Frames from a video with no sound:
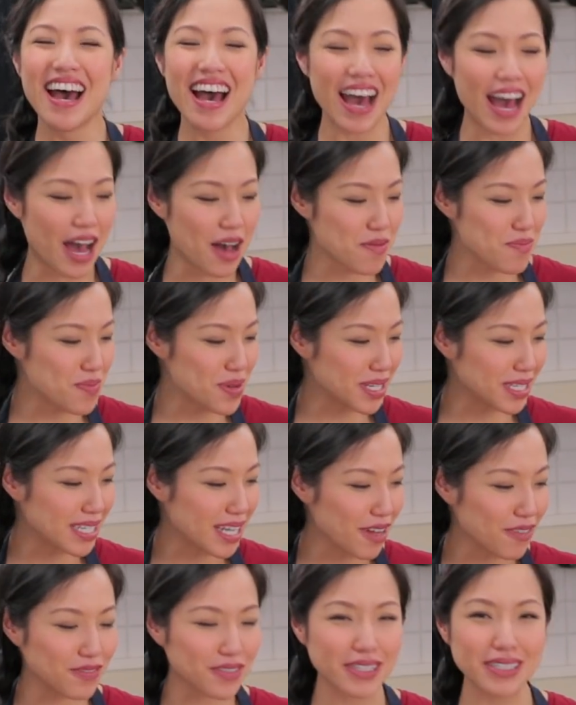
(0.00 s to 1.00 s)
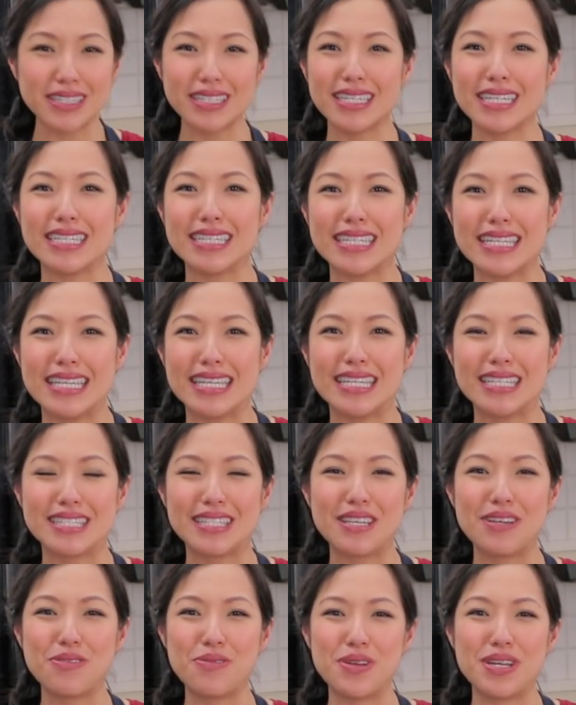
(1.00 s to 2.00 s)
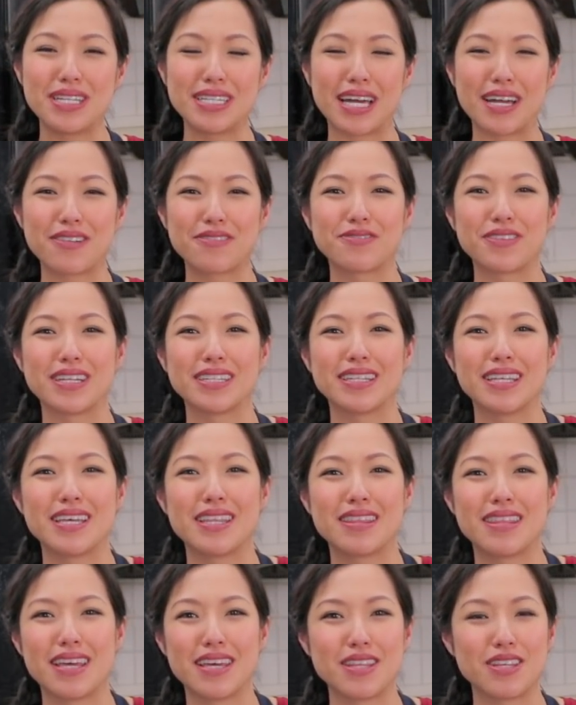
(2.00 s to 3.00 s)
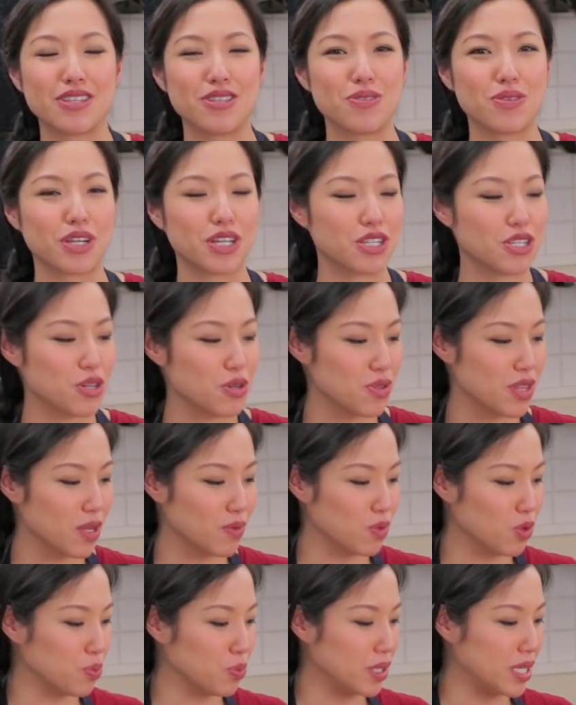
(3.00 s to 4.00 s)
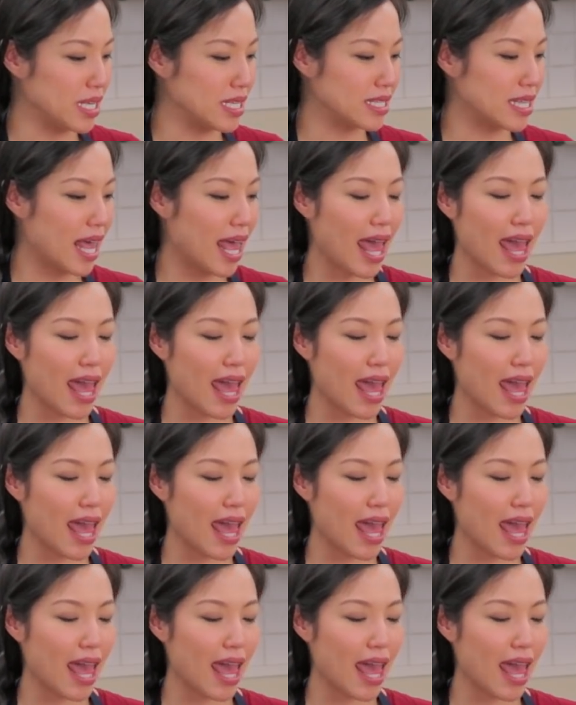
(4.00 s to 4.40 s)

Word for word: um, but definitely an easy weeknight friendly thing that you can do that will please